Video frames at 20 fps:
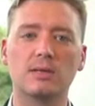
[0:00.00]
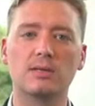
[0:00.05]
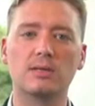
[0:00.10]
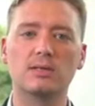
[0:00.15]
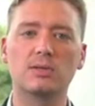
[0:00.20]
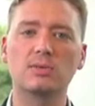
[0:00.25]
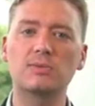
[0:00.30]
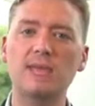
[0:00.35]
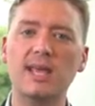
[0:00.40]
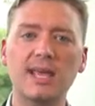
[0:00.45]

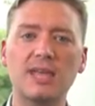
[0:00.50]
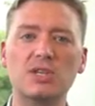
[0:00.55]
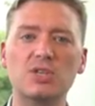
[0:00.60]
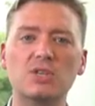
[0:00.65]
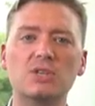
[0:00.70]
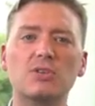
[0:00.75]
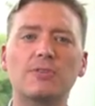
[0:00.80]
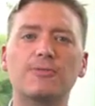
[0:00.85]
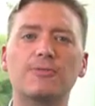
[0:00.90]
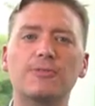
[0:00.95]
So take
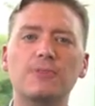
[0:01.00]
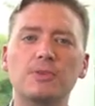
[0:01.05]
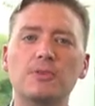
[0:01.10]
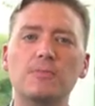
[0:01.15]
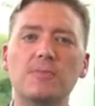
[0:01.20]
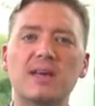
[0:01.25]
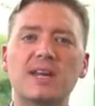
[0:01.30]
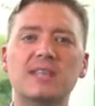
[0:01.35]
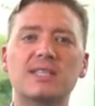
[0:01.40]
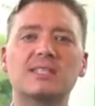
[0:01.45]
just a few
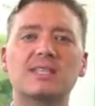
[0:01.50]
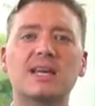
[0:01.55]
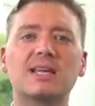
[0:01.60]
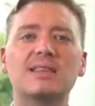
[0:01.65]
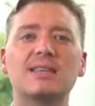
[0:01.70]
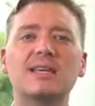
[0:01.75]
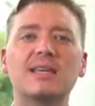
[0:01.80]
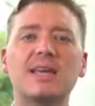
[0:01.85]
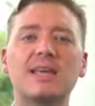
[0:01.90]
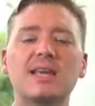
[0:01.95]
minutes
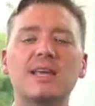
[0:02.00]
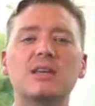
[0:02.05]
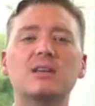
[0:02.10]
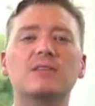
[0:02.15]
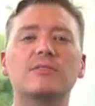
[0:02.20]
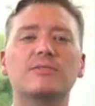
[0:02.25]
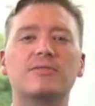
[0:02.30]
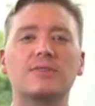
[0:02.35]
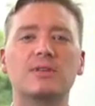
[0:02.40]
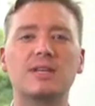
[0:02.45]
at the end
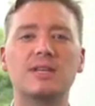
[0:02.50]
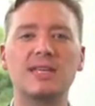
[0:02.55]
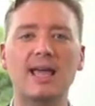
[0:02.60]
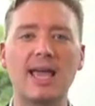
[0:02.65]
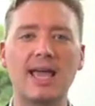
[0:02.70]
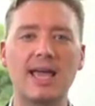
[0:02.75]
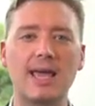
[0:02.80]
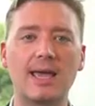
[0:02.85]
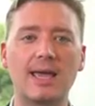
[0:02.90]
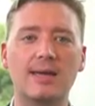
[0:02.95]
of the
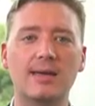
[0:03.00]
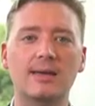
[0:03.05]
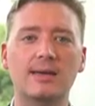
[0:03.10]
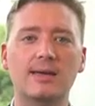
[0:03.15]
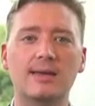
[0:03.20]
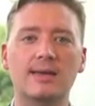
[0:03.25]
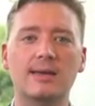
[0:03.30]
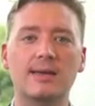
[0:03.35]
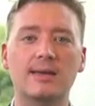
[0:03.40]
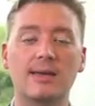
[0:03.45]
day
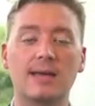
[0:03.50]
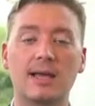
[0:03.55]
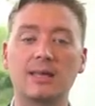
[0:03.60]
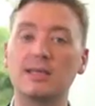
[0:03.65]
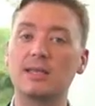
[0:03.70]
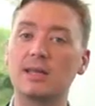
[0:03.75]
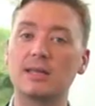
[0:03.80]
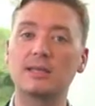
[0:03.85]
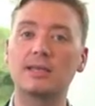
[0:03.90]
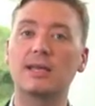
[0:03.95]

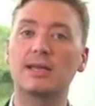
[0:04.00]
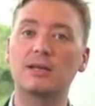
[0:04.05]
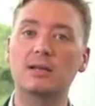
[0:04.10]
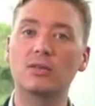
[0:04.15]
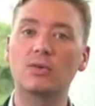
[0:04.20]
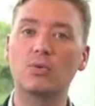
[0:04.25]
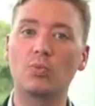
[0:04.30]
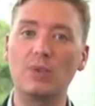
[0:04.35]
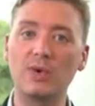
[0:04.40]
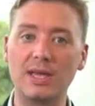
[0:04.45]
and then at the end
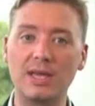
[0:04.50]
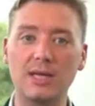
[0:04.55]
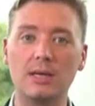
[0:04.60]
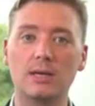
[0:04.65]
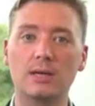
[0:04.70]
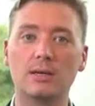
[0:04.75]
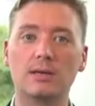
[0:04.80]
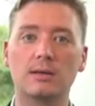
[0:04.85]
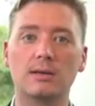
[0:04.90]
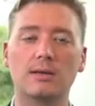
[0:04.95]
of the
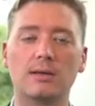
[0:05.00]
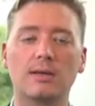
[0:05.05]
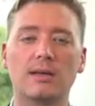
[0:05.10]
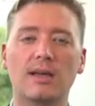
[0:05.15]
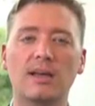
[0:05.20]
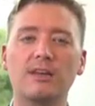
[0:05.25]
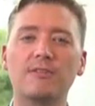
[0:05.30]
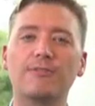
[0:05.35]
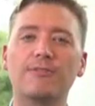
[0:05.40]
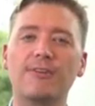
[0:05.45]
week
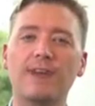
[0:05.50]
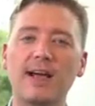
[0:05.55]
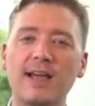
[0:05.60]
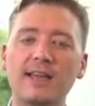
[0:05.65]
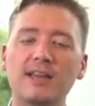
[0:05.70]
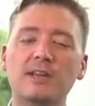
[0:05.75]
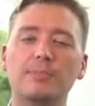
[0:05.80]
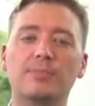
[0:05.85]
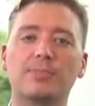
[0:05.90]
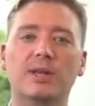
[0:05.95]
and
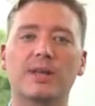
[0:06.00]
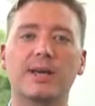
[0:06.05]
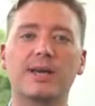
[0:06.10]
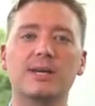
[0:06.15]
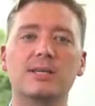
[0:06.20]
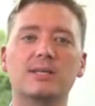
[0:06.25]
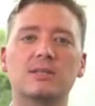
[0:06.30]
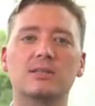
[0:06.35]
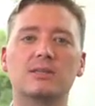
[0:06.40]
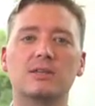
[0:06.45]
find a
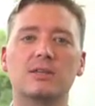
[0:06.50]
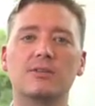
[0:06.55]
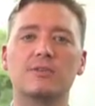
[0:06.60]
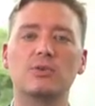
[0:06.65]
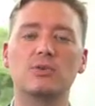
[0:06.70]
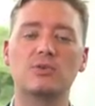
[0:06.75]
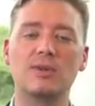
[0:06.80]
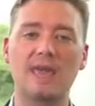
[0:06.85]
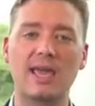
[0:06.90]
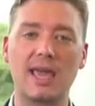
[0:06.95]
place, if
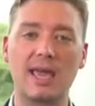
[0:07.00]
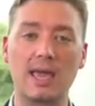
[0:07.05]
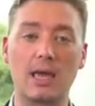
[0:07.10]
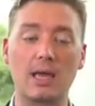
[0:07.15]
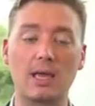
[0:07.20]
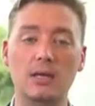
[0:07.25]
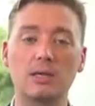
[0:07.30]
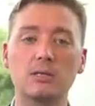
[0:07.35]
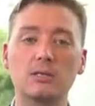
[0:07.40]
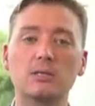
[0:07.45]
you
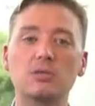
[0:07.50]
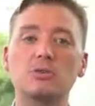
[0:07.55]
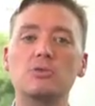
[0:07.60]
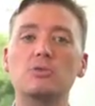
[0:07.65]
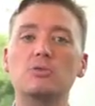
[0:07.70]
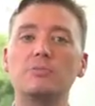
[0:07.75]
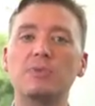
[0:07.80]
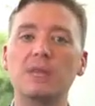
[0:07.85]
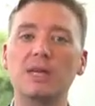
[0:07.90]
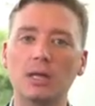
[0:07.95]
can,
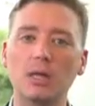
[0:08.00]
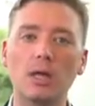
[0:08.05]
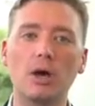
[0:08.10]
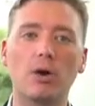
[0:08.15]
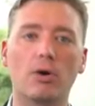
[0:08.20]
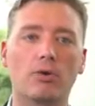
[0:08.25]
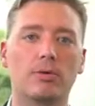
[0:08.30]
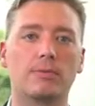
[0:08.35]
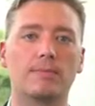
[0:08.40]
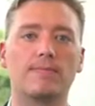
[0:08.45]
to be
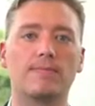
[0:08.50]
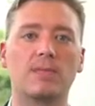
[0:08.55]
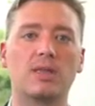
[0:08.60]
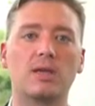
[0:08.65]
alone.